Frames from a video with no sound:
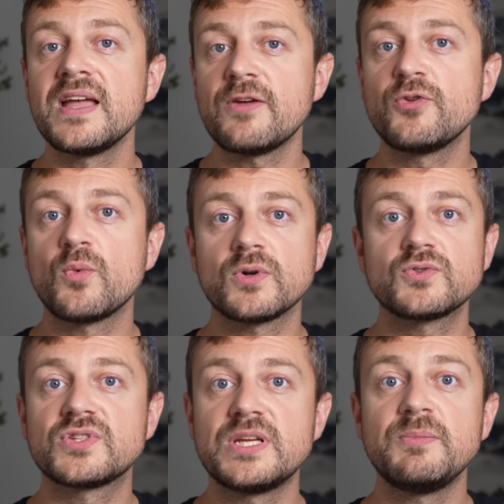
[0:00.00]
if you want
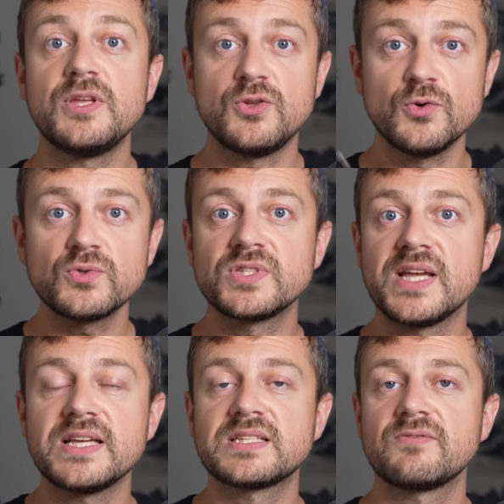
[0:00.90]
to see me use
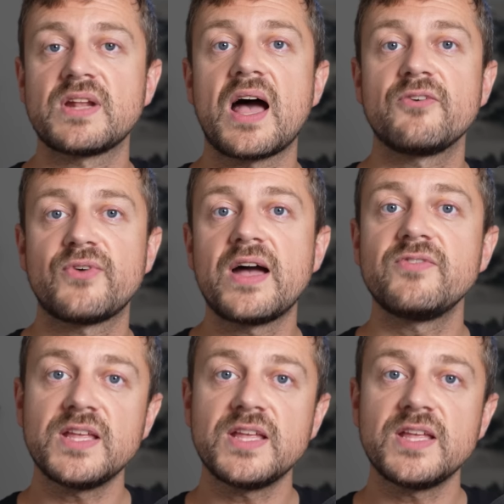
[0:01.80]
the a7R5